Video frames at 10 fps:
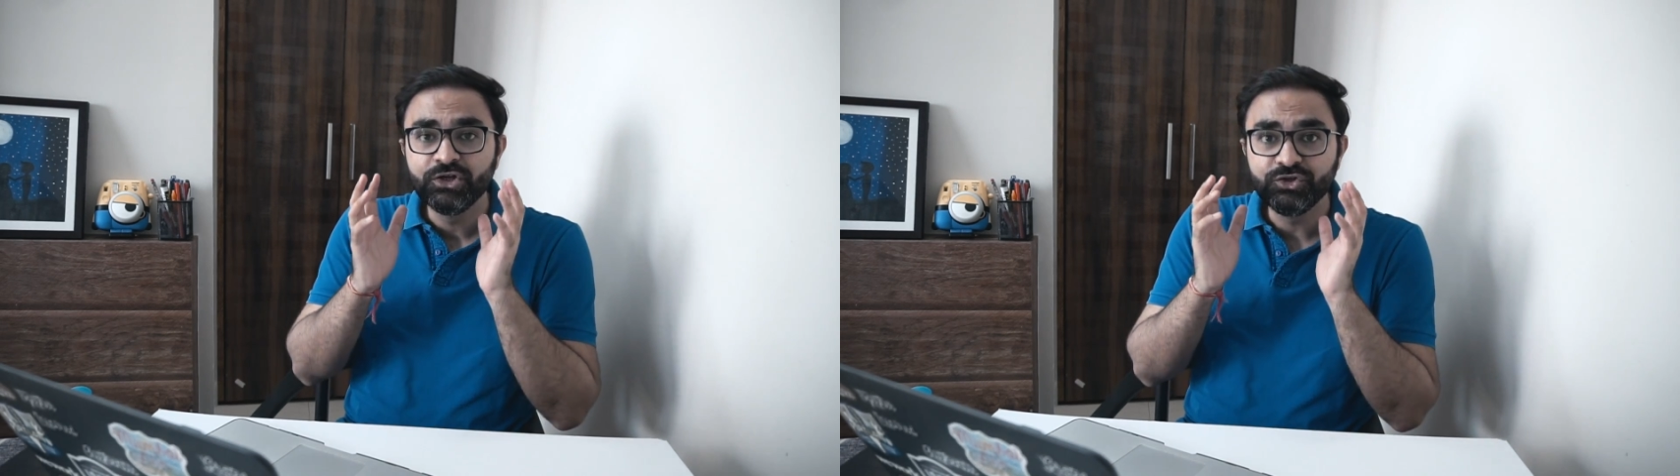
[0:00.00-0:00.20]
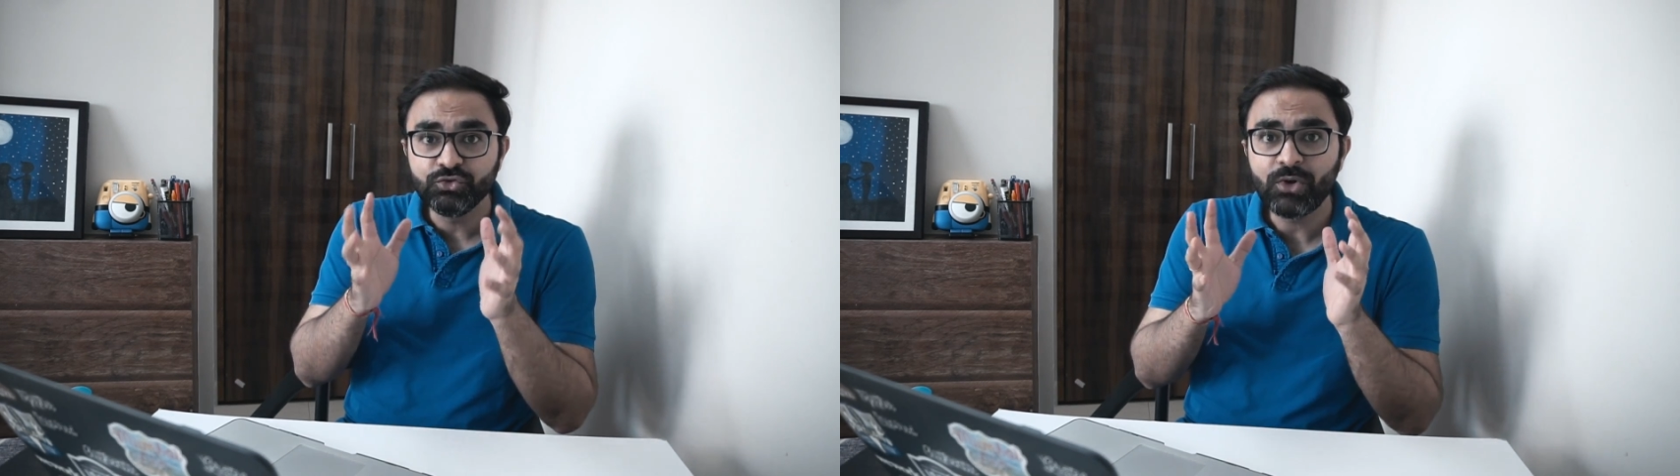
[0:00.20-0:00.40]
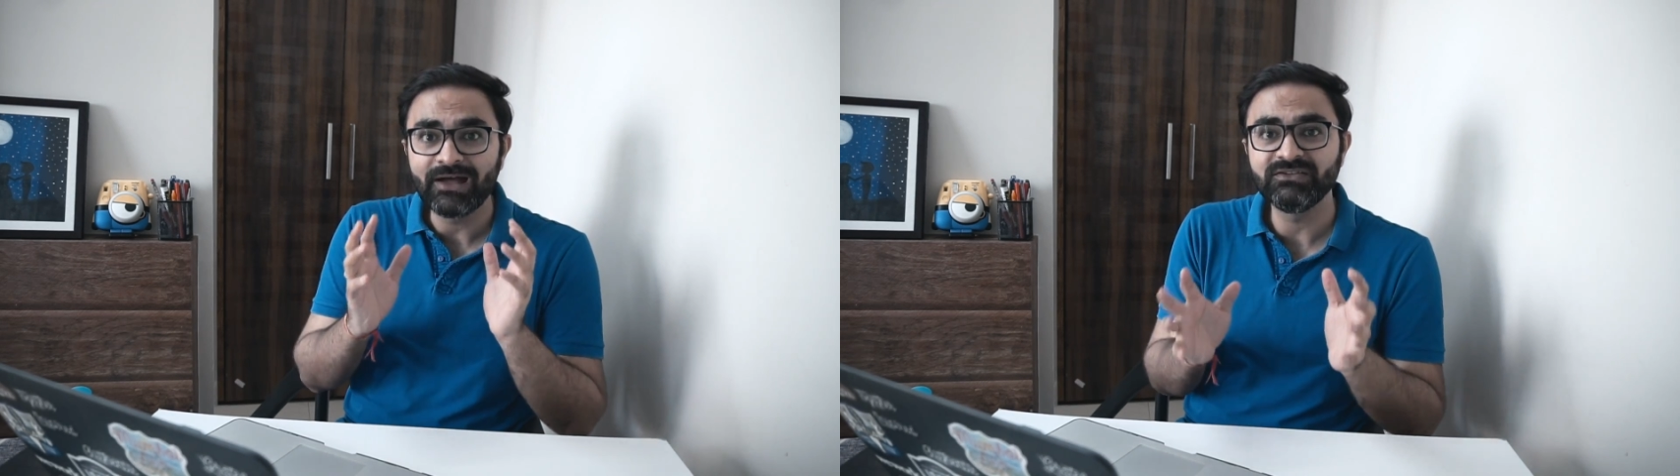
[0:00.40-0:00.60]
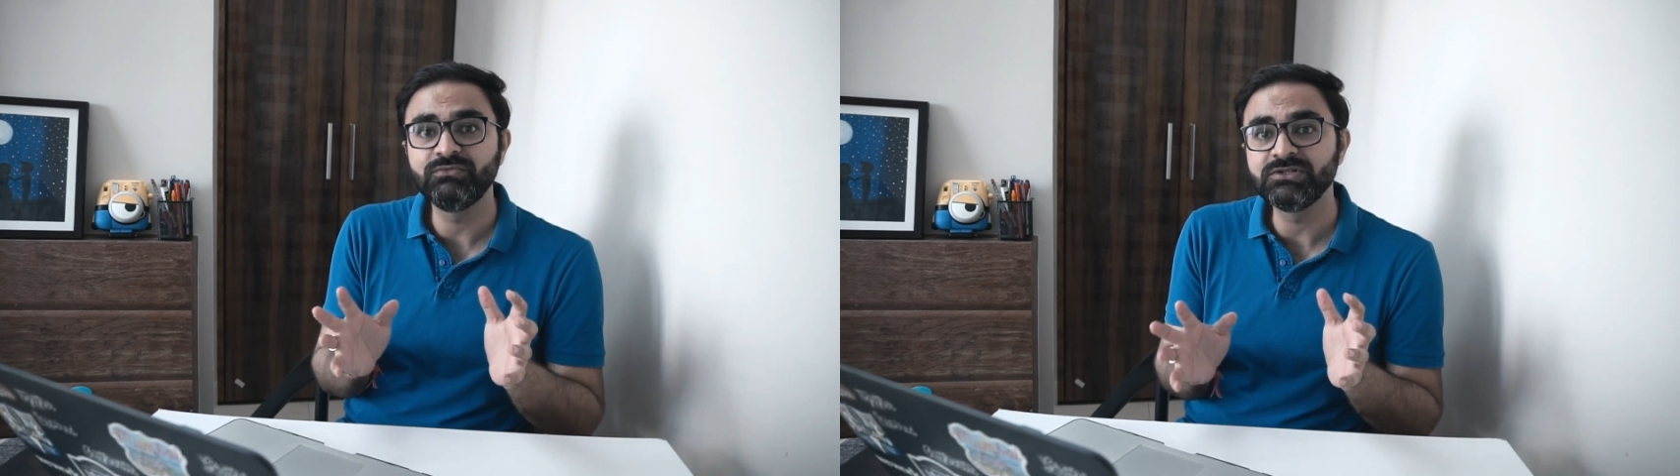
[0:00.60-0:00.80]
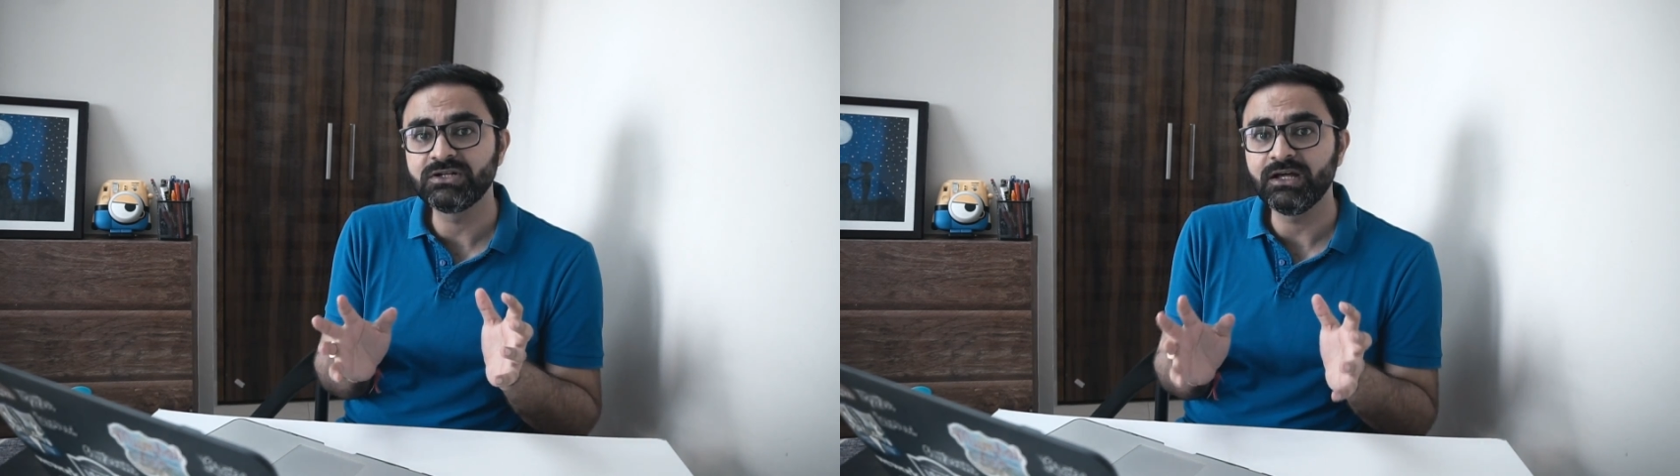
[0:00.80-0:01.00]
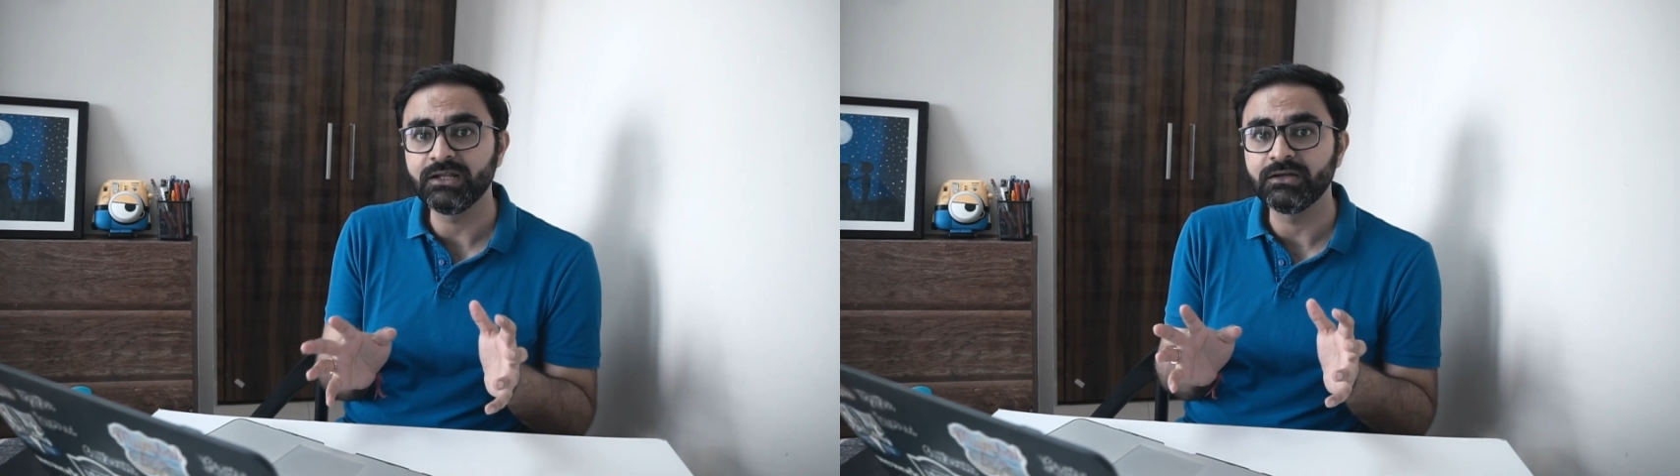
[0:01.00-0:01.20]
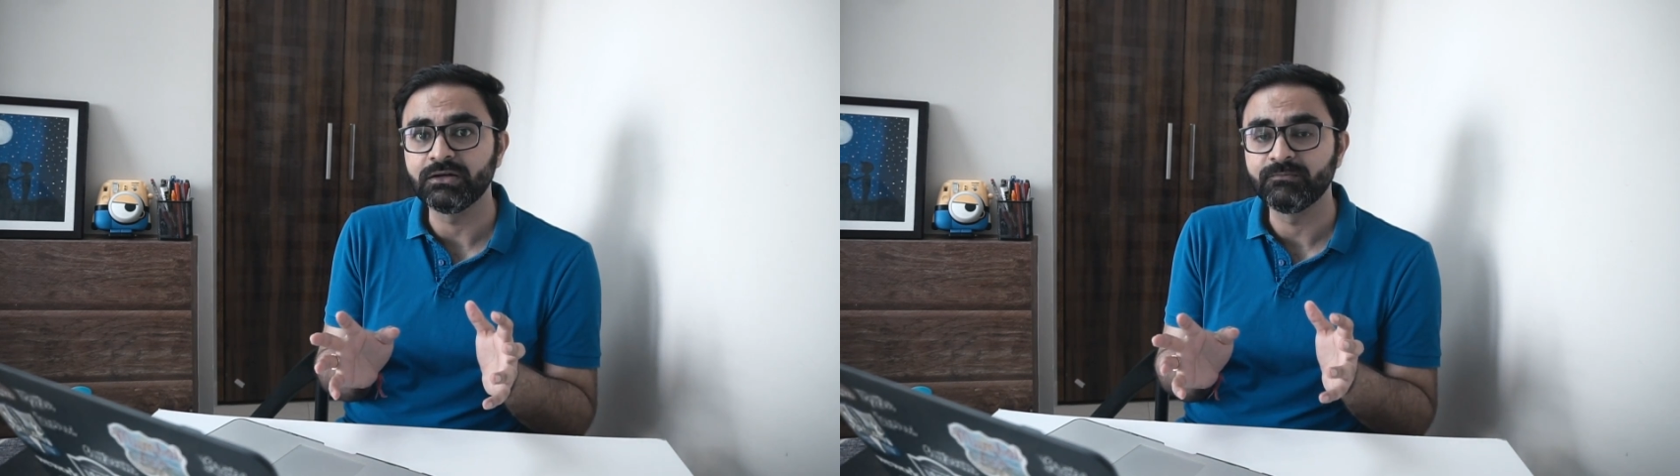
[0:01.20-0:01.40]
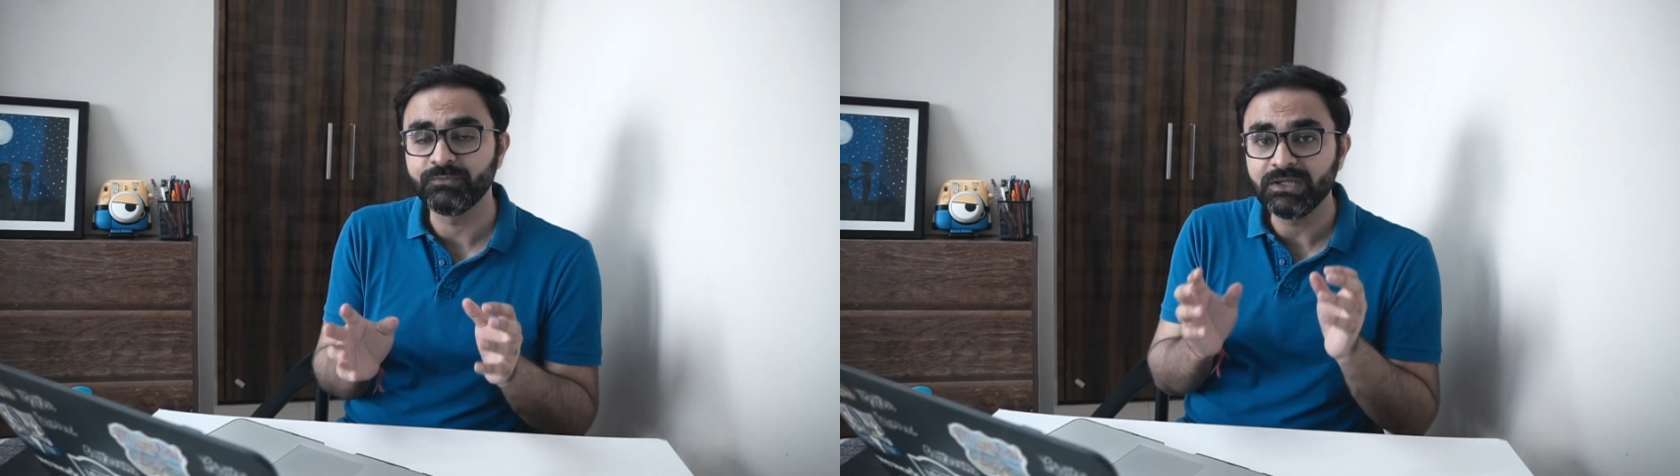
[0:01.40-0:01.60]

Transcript: you have switched career.